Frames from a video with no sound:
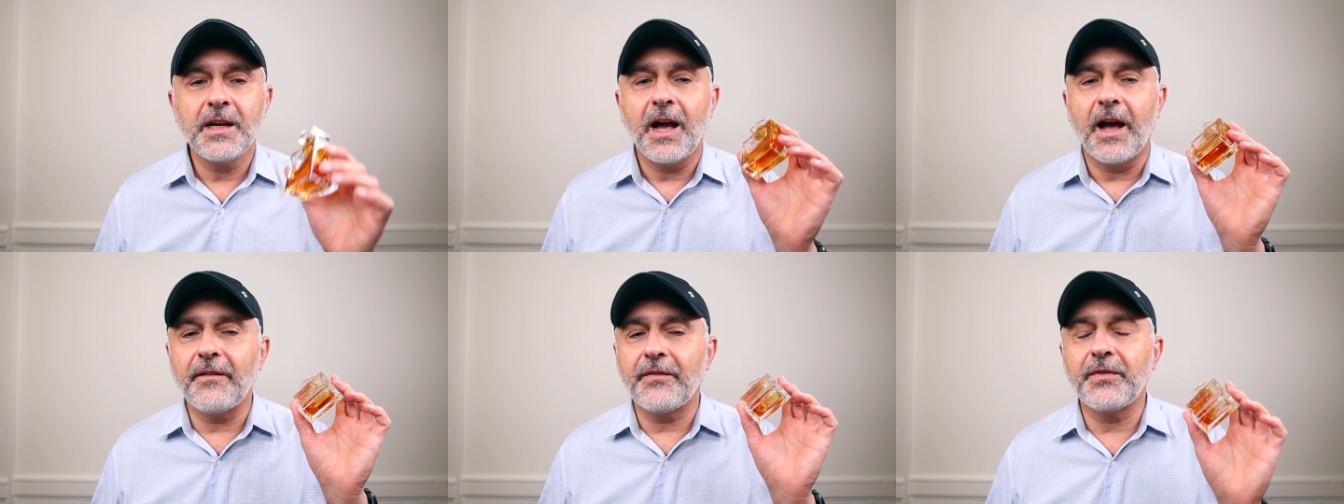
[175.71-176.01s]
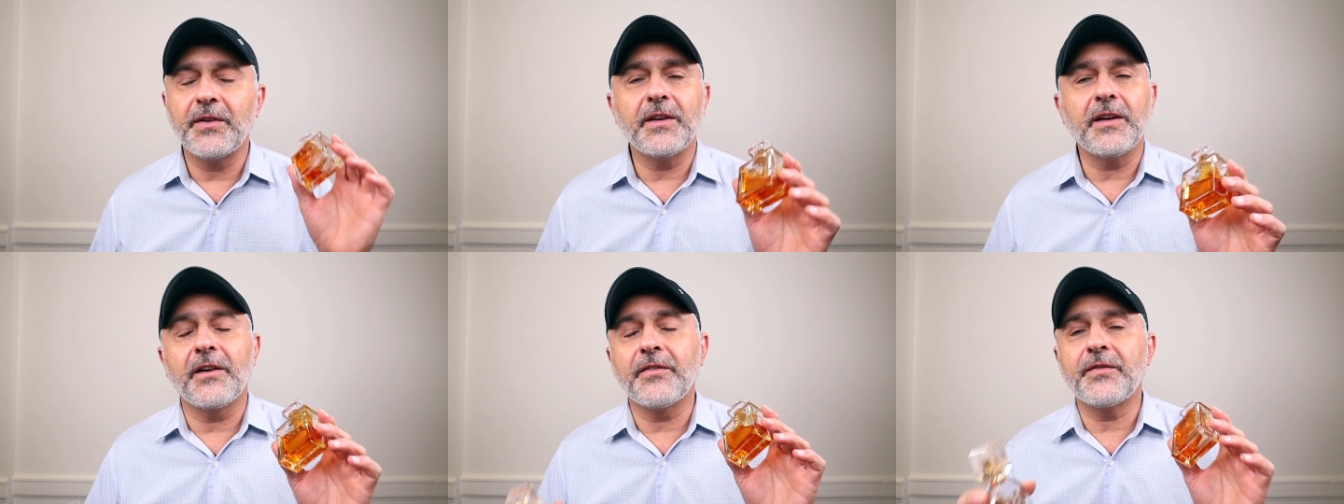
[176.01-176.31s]
I
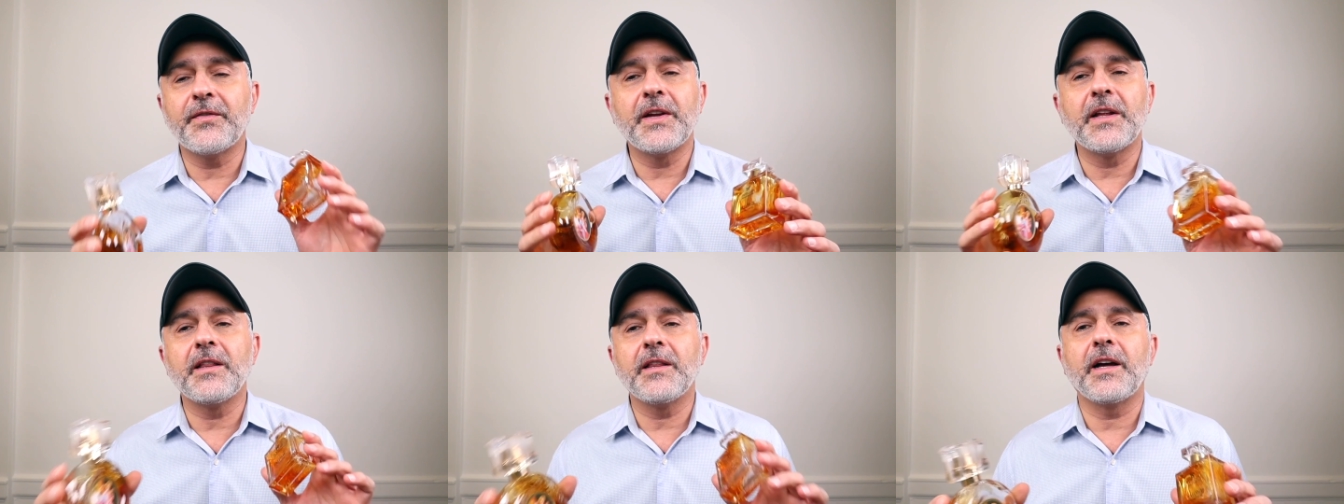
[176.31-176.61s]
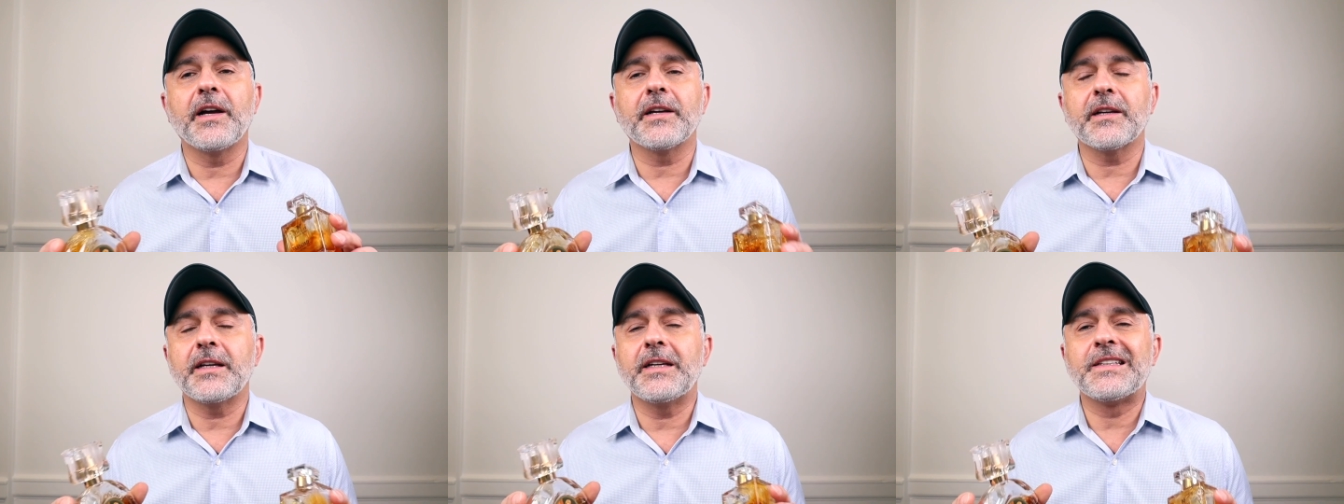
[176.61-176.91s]
feel, I feel
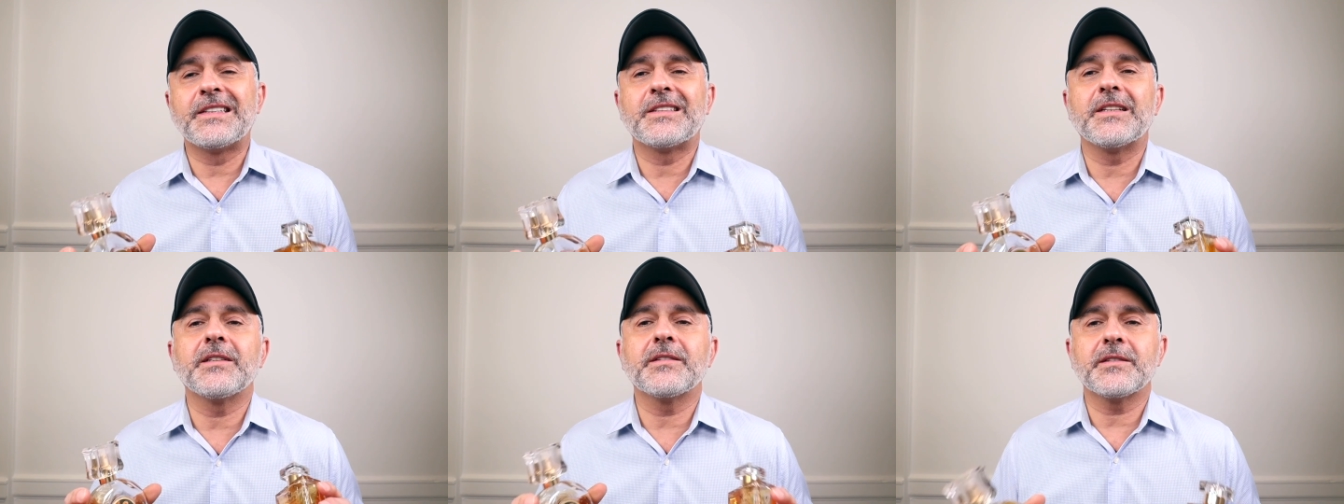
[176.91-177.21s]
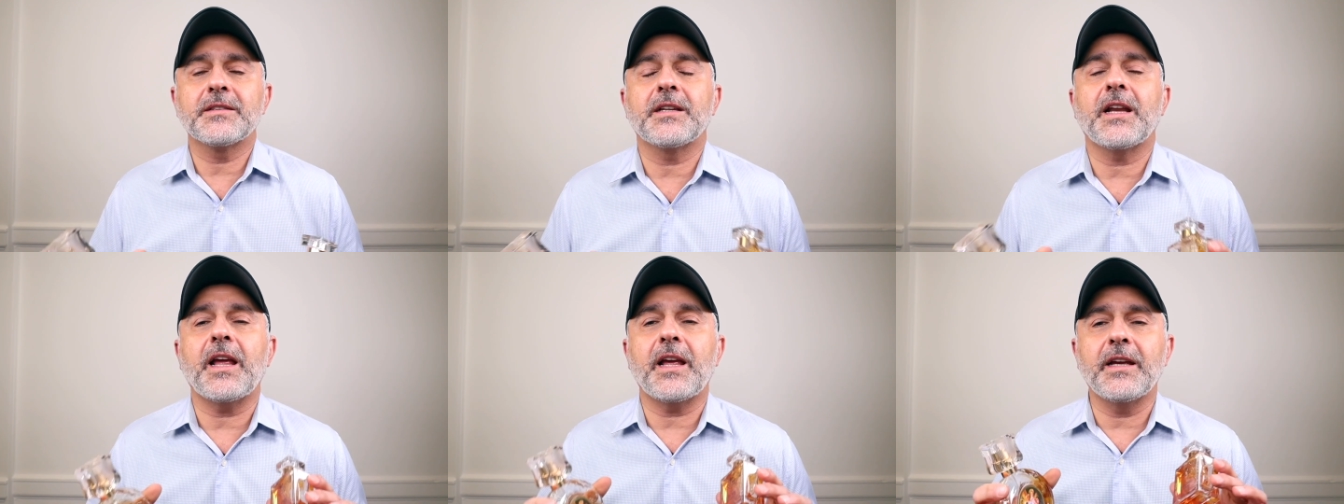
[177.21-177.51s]
like it
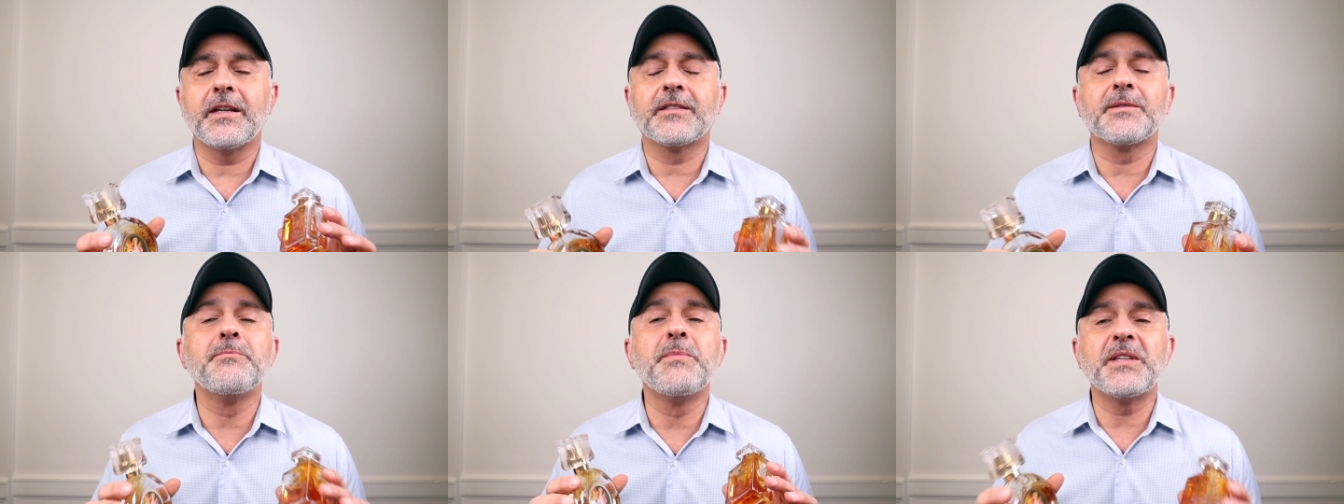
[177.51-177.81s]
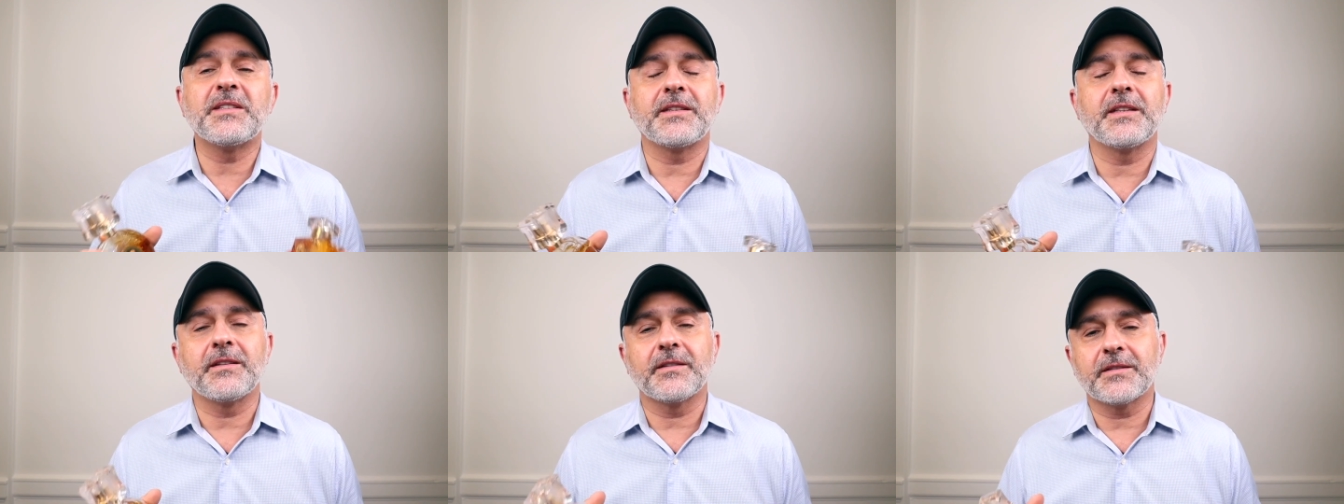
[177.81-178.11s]
doesn't, it's
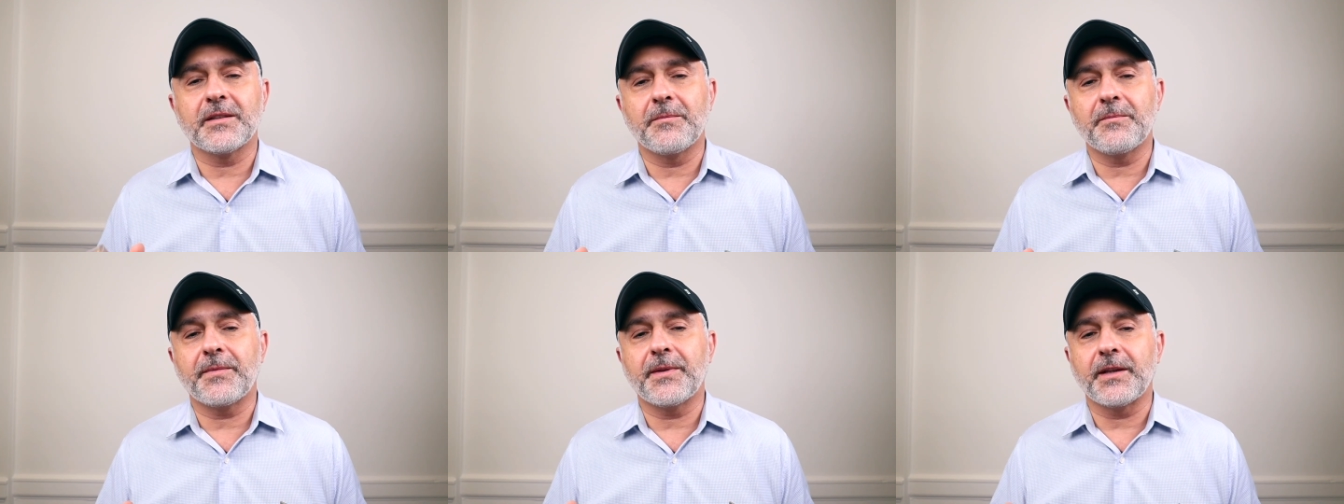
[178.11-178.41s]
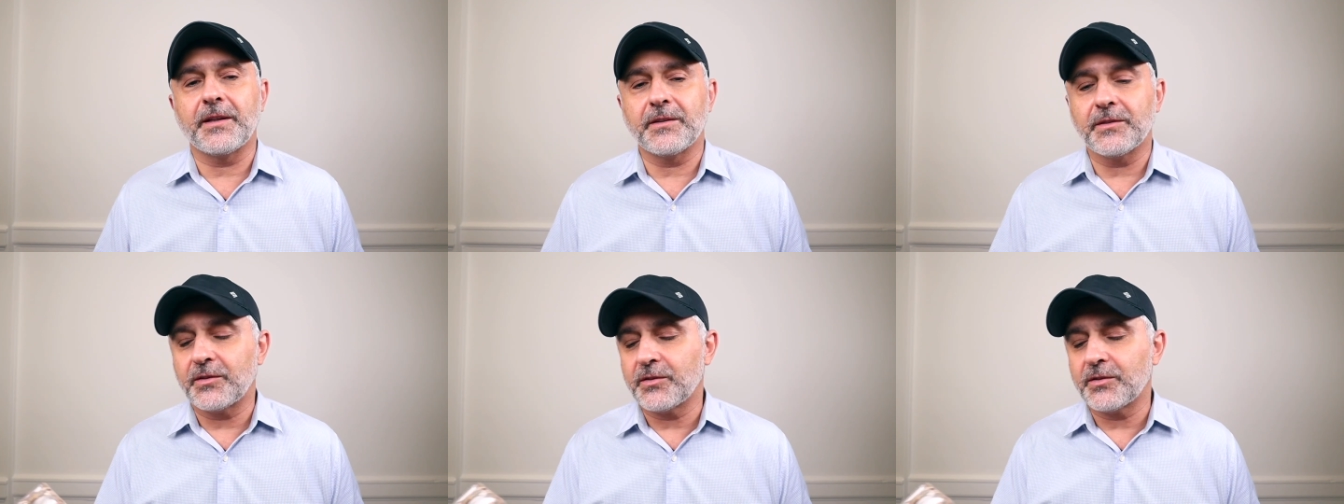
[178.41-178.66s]
missing something.